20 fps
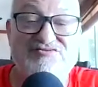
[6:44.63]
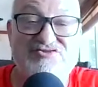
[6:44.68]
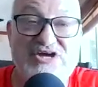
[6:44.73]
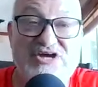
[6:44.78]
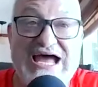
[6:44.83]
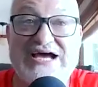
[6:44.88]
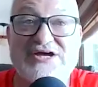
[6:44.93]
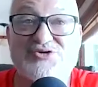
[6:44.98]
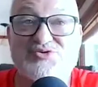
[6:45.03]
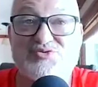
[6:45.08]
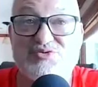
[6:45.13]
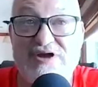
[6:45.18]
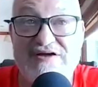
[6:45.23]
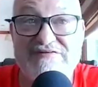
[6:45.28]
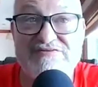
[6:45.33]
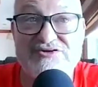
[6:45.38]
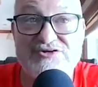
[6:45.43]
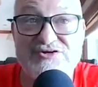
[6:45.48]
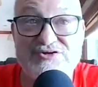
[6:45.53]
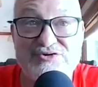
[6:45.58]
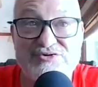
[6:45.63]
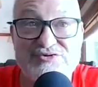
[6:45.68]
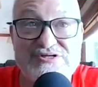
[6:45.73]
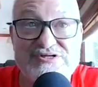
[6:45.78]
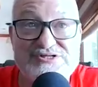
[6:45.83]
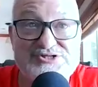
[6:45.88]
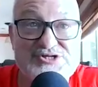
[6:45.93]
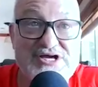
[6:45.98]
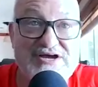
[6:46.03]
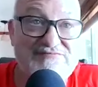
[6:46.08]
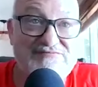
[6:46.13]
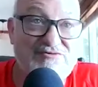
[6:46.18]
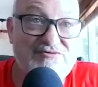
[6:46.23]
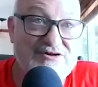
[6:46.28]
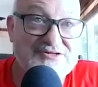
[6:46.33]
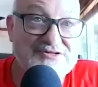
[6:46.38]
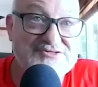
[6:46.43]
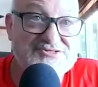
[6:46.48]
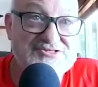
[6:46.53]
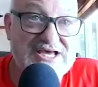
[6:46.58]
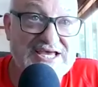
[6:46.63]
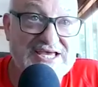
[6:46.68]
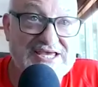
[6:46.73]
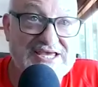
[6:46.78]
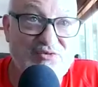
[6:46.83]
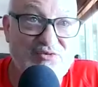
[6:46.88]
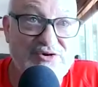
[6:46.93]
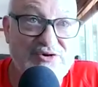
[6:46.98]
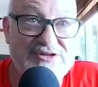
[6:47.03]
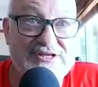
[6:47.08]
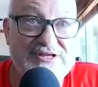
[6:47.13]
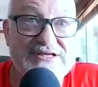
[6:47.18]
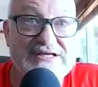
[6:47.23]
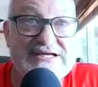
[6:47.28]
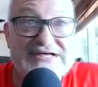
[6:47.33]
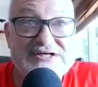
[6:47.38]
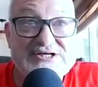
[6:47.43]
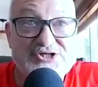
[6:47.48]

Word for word: tax revenue that Chevron's taking with it.